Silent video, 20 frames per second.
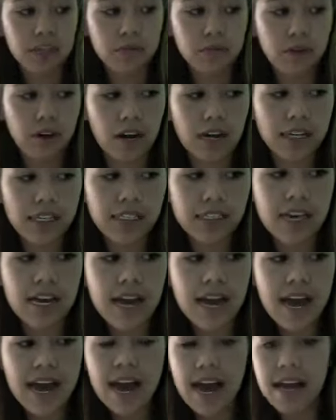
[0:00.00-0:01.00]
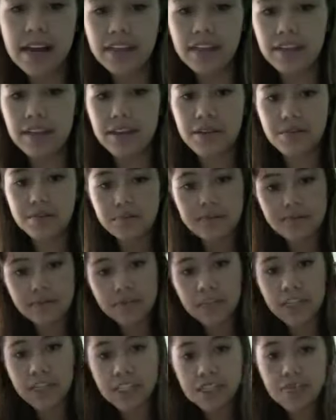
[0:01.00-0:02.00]
price. And, you know,
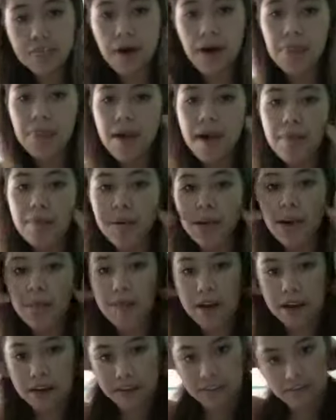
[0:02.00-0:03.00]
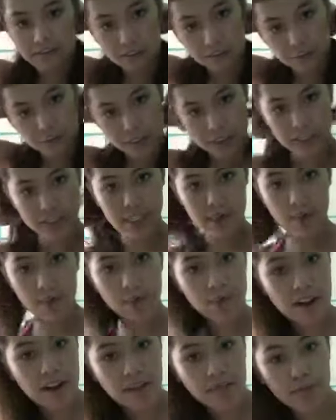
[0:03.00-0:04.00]
I just bought that, but I bet in a few weeks I'll
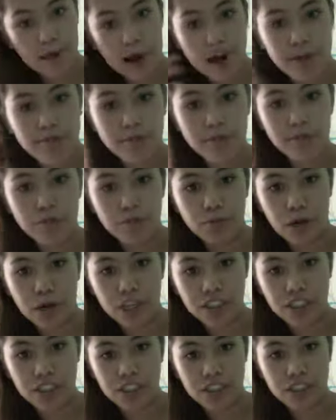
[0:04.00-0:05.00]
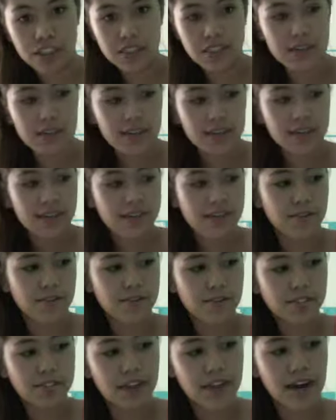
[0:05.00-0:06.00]
have bought new brushes because those
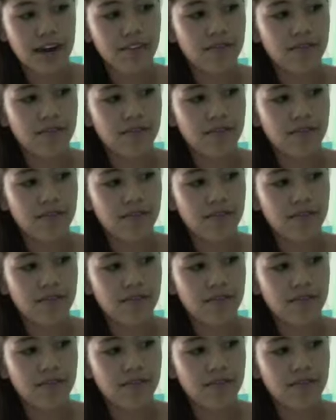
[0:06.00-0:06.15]
ones are kind